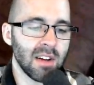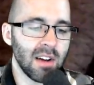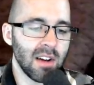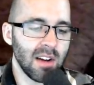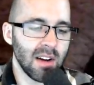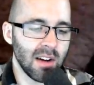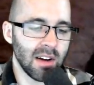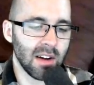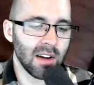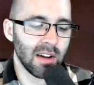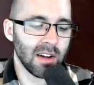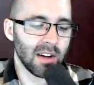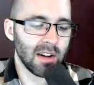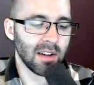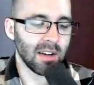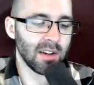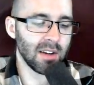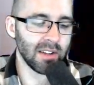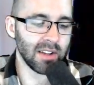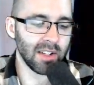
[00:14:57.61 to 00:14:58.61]

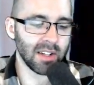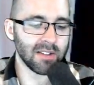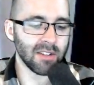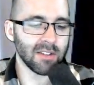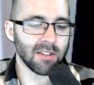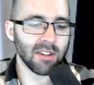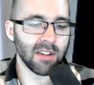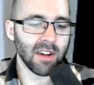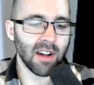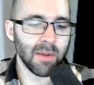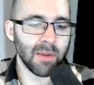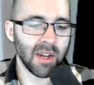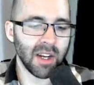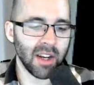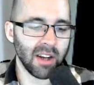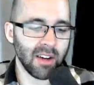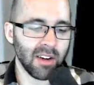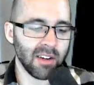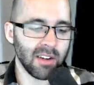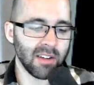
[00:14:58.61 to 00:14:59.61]
Ah, that's our
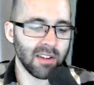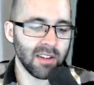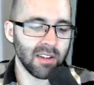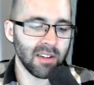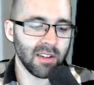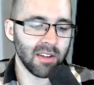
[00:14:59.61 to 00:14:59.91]
denominator.